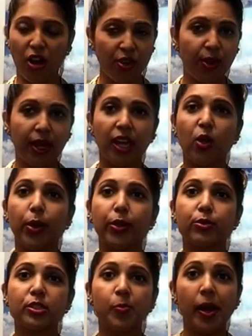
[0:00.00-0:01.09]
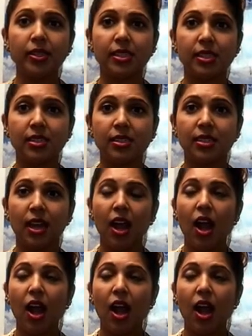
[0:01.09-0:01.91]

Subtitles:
you getting quick responses?